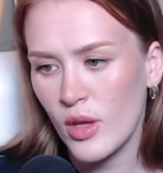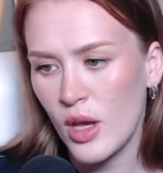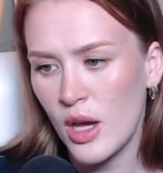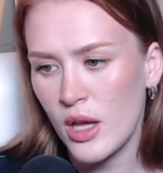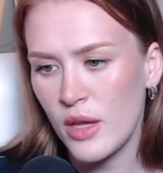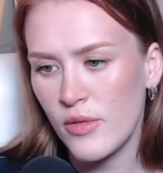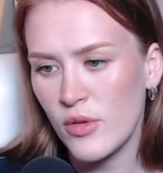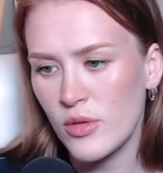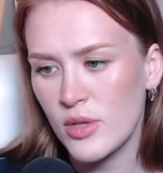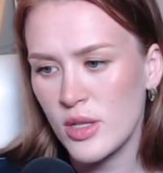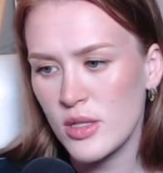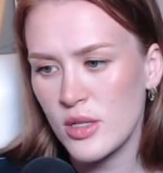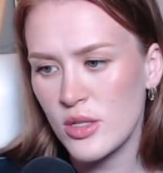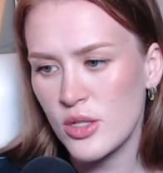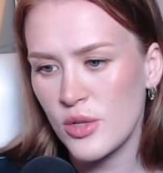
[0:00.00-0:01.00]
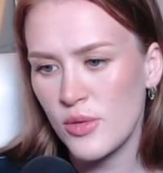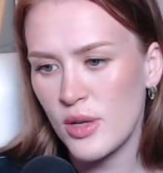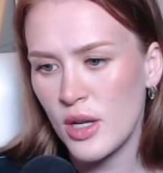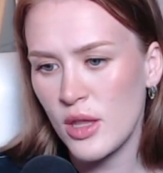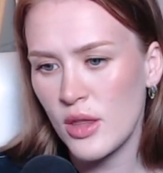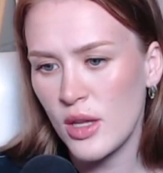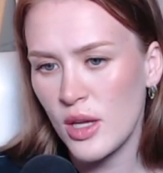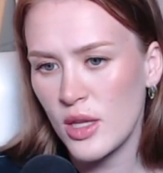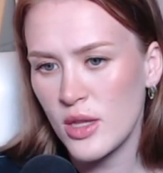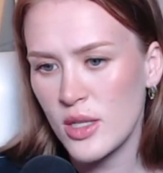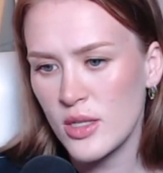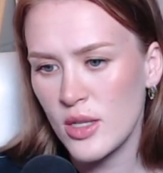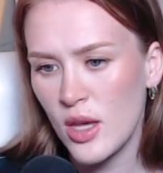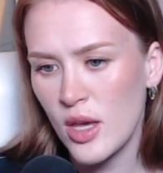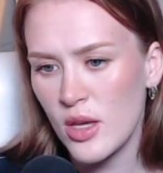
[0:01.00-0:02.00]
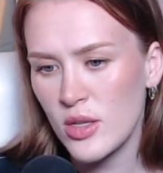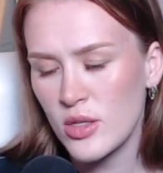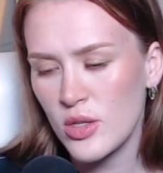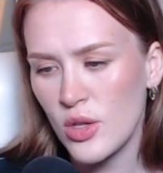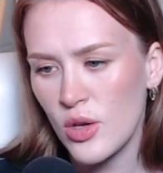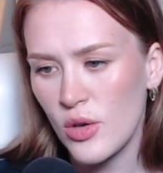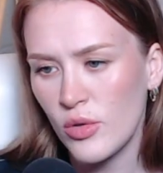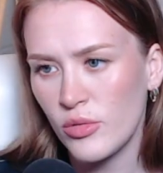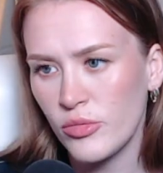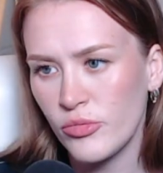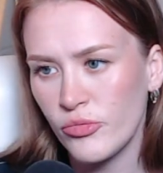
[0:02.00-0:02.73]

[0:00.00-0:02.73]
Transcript: high evo doesn't do anything in this case, though.